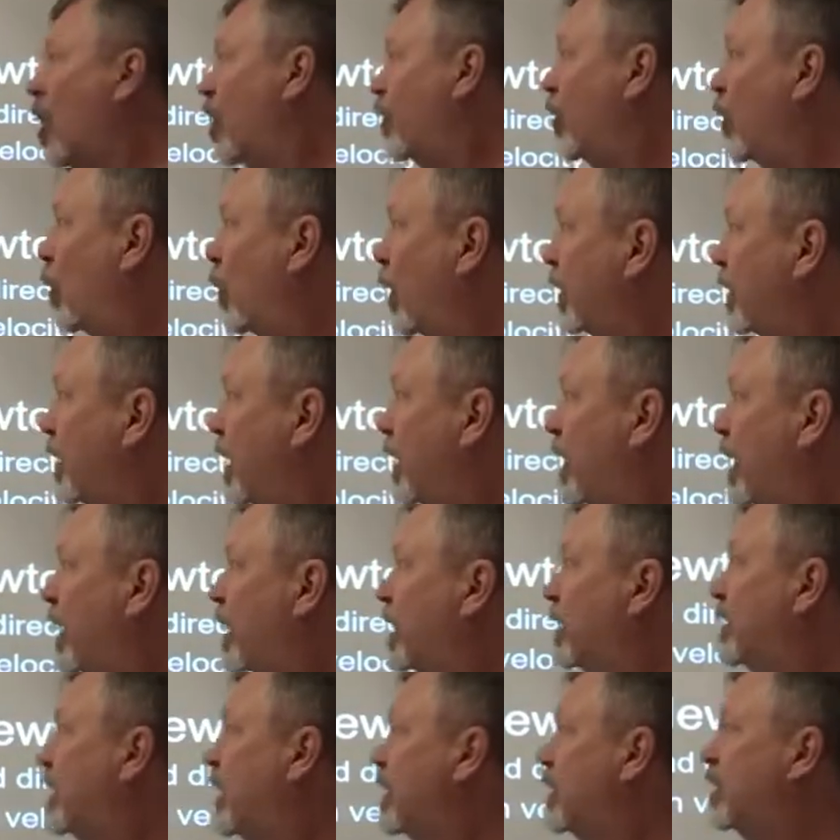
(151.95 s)
The only thing that
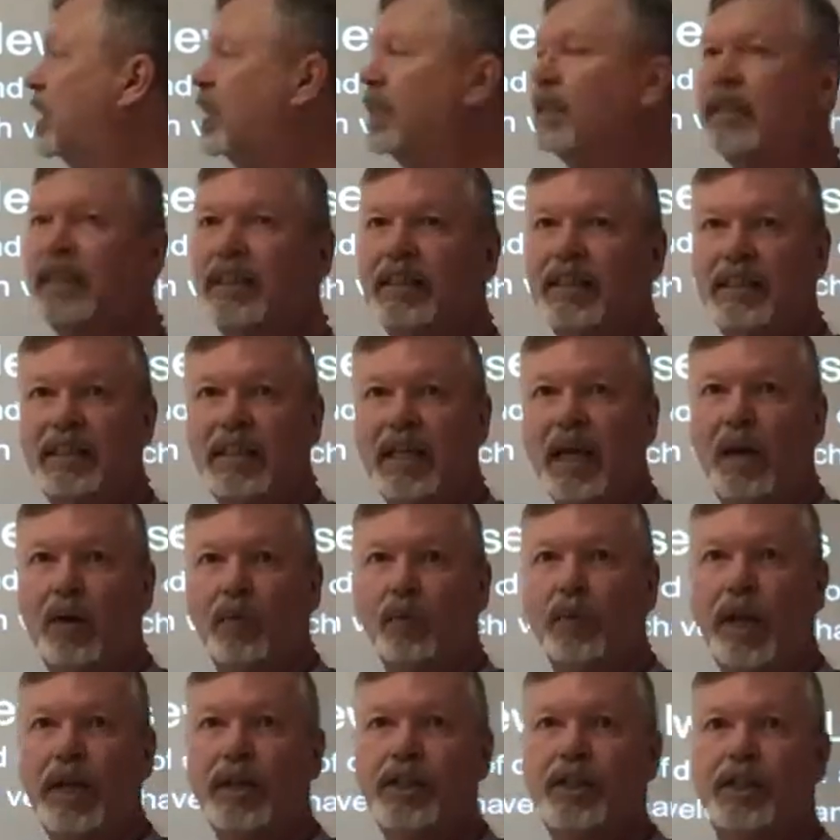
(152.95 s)
exists is
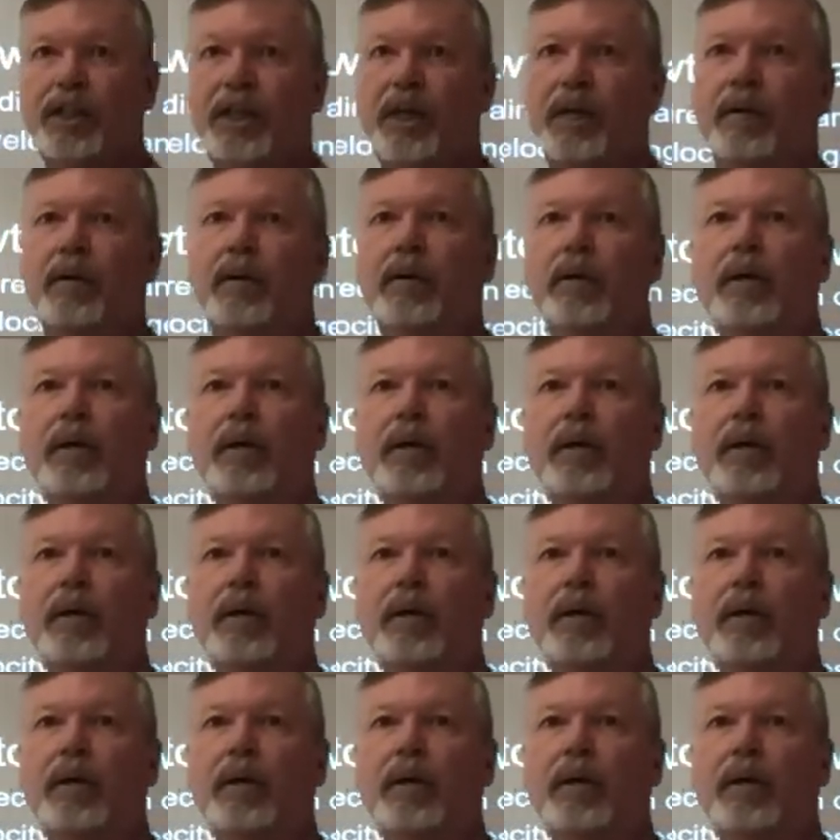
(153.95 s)
acceleration.